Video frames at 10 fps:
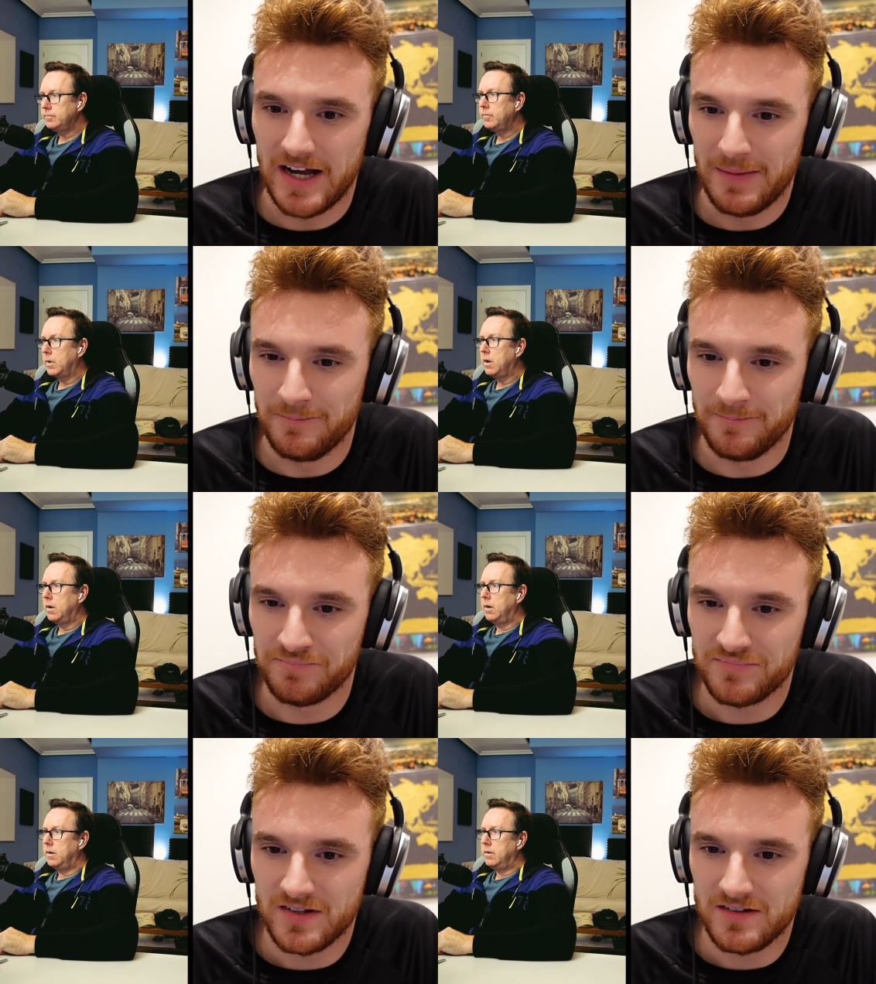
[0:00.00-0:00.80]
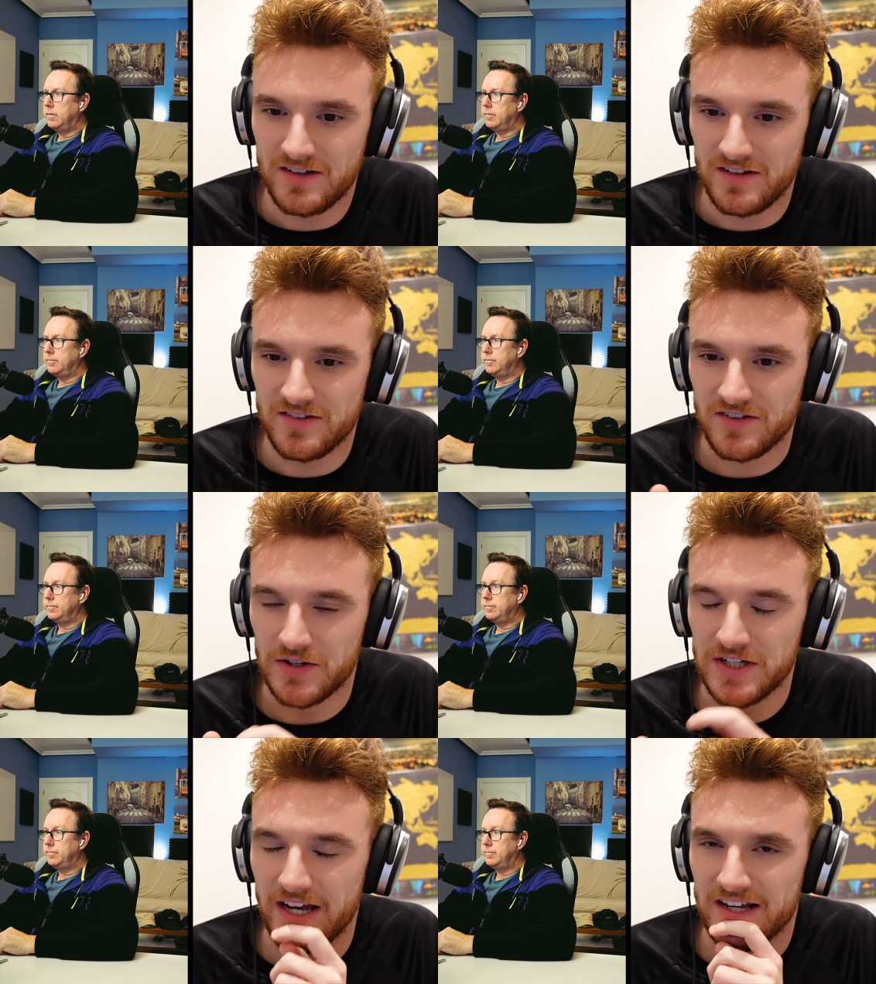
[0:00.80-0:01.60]
Speaker 1: Um,
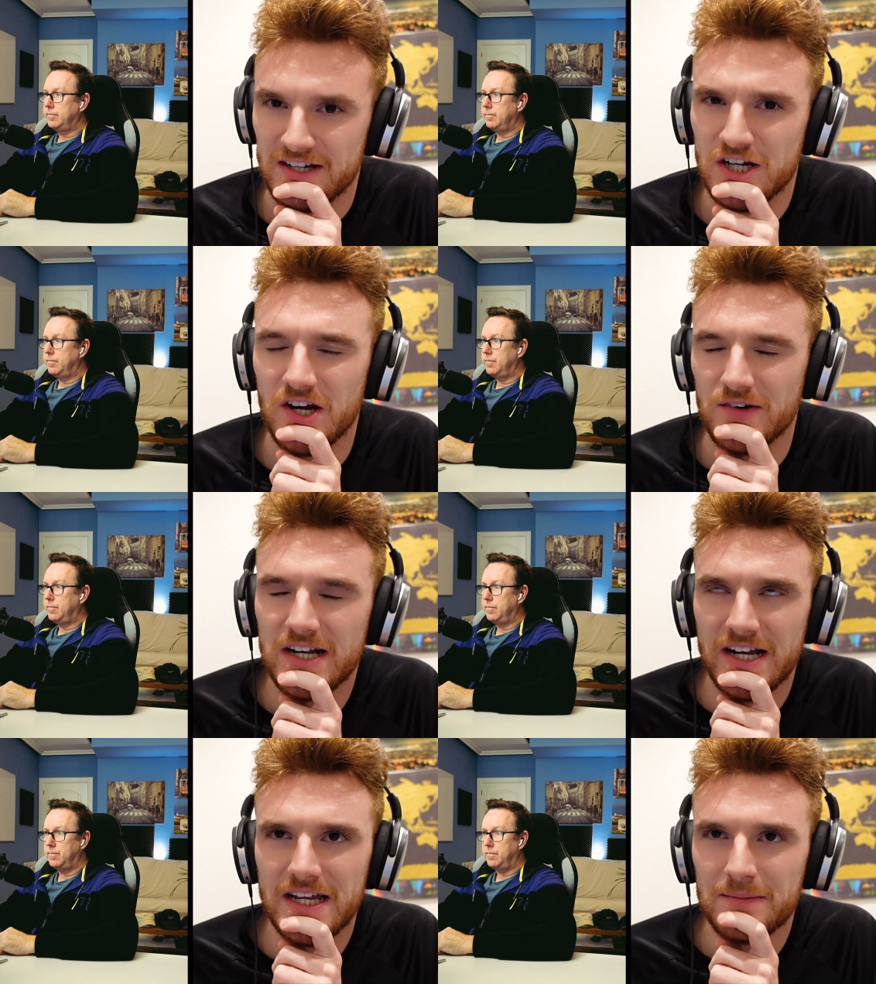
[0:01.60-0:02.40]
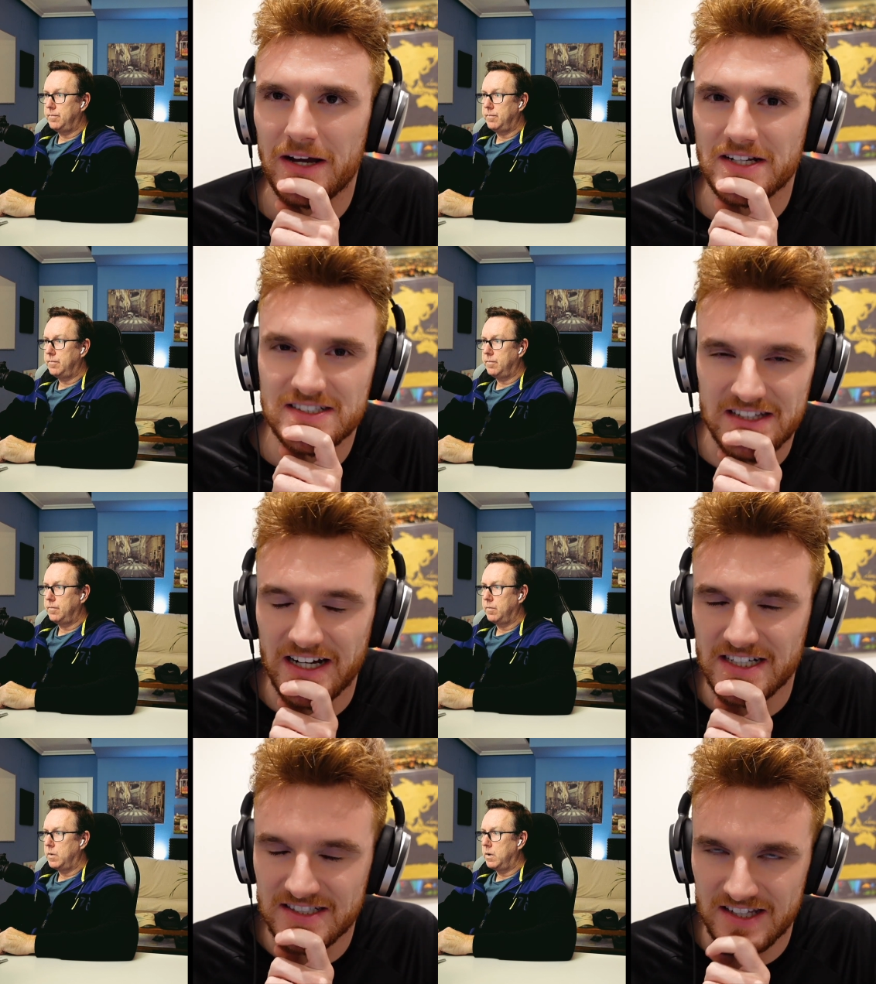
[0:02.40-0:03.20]
so yeah, currently my
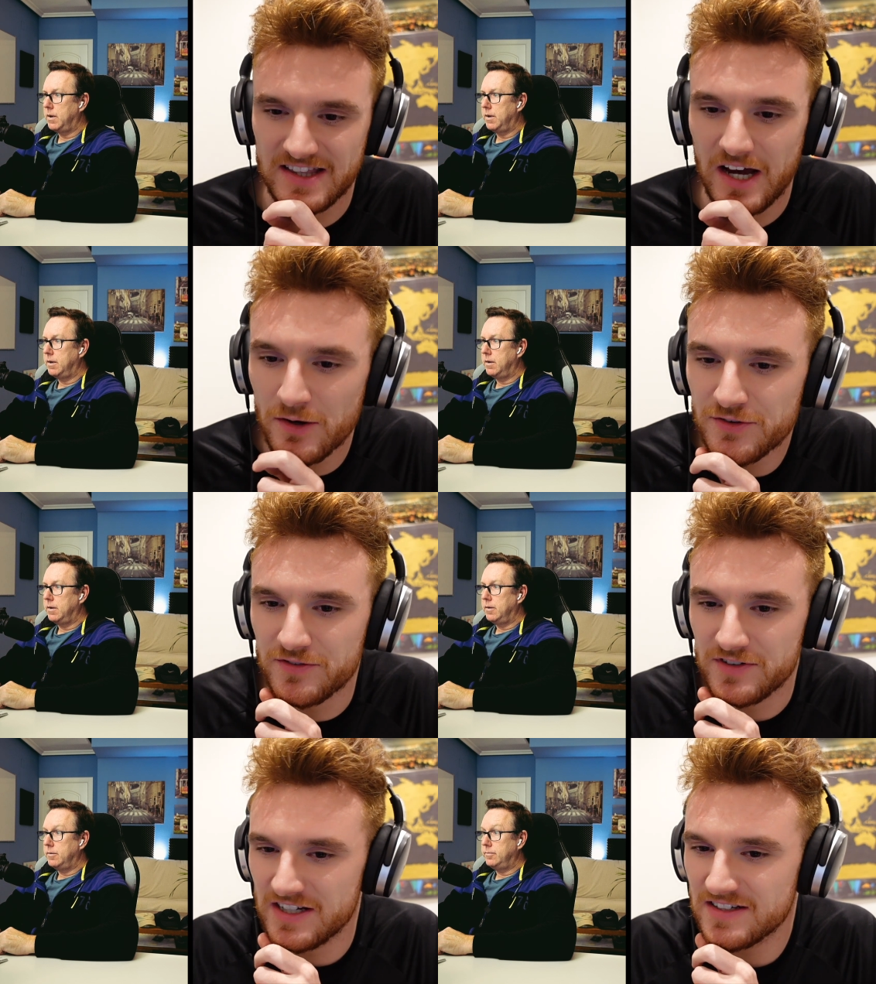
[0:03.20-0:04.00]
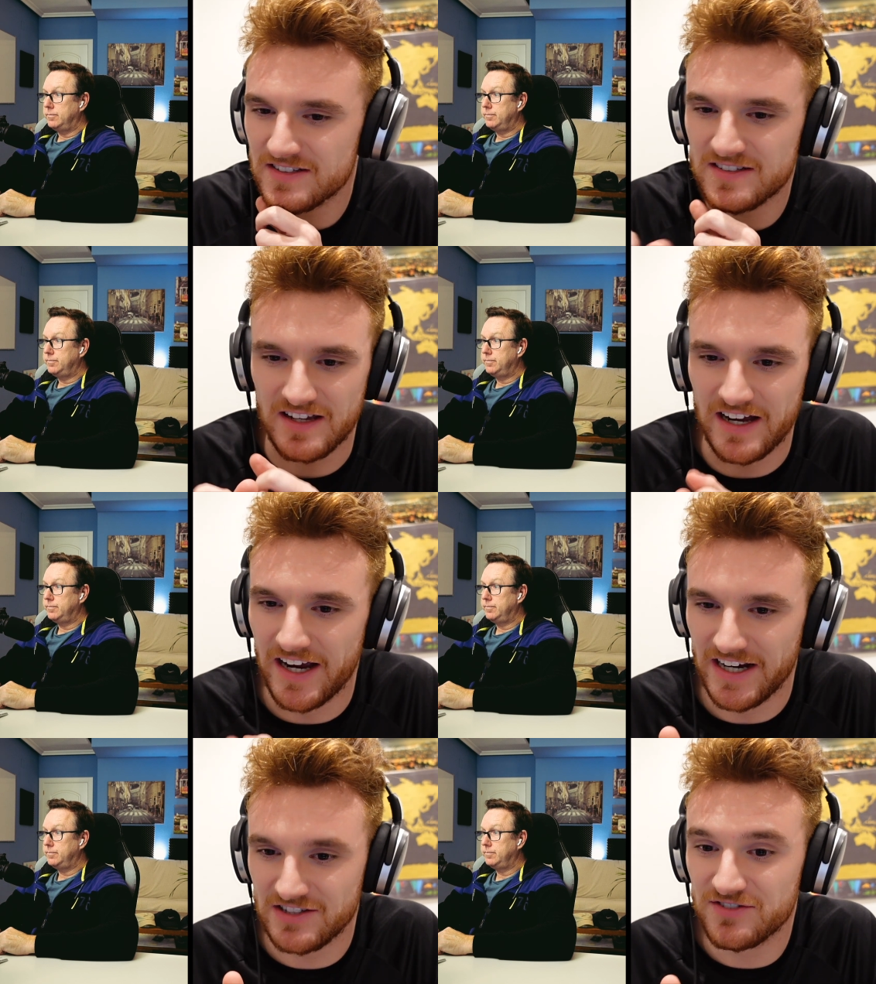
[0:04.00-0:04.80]
understanding is that the Autovias,
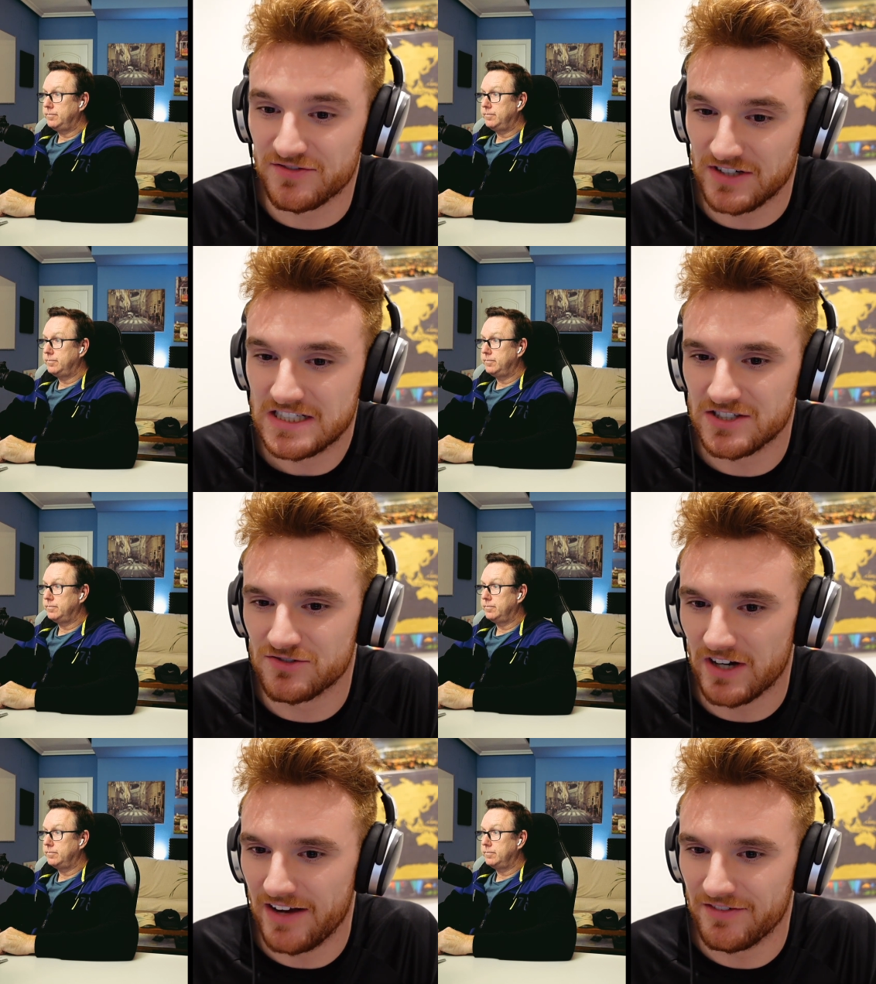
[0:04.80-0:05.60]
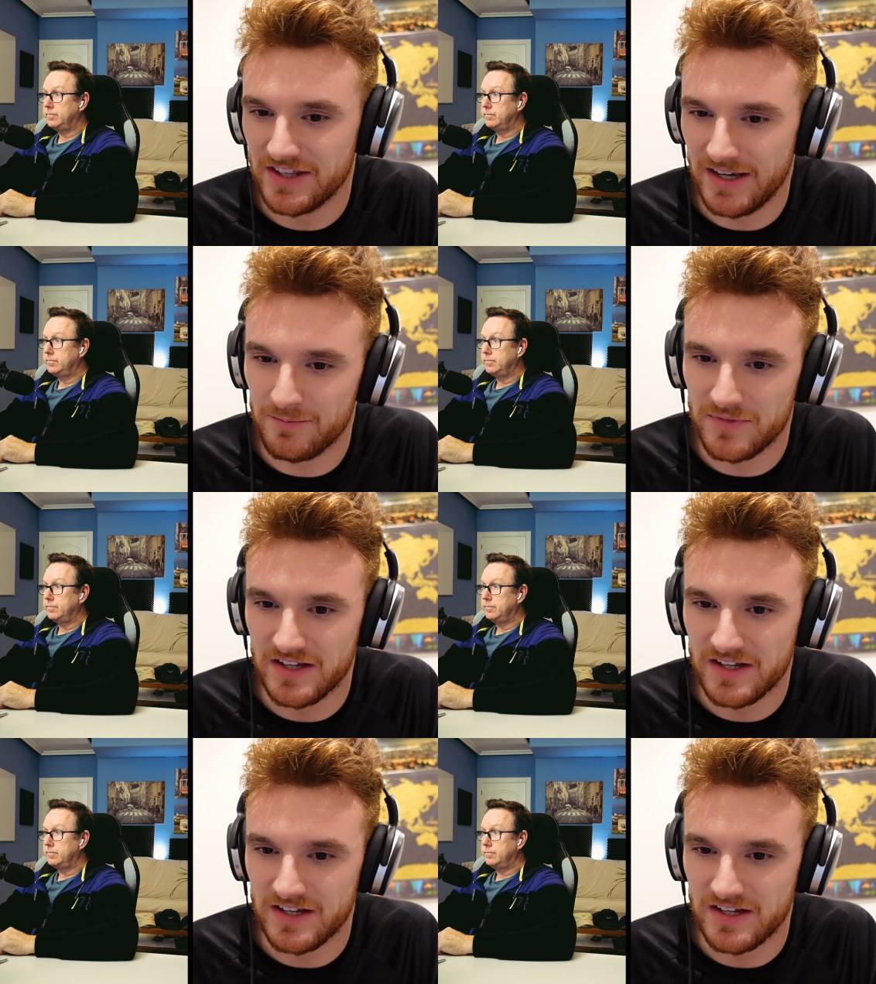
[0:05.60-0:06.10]
uh, it's free to drive on them.